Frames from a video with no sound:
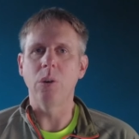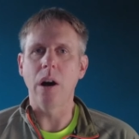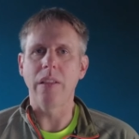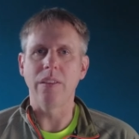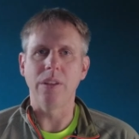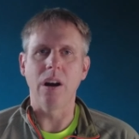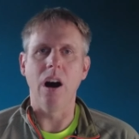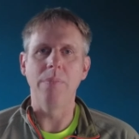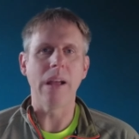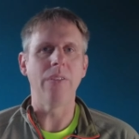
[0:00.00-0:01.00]
to go out there and think,
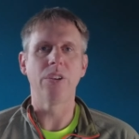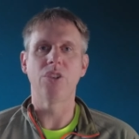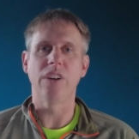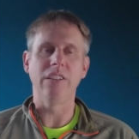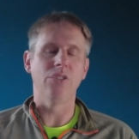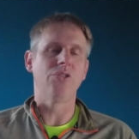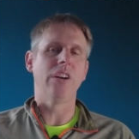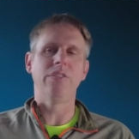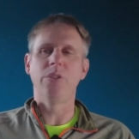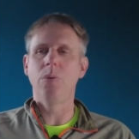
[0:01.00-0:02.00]
I'm now the greatest
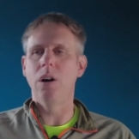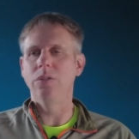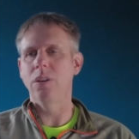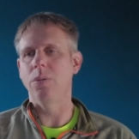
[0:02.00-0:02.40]
trader in the world.